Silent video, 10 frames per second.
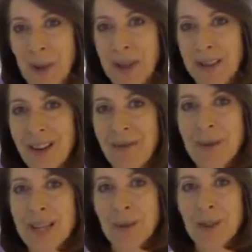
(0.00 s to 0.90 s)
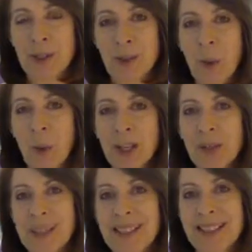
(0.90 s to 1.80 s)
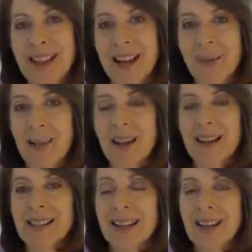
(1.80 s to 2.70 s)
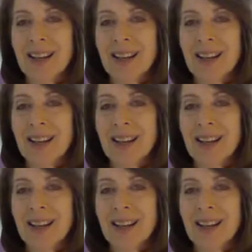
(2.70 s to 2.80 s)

We love being able to support you in design because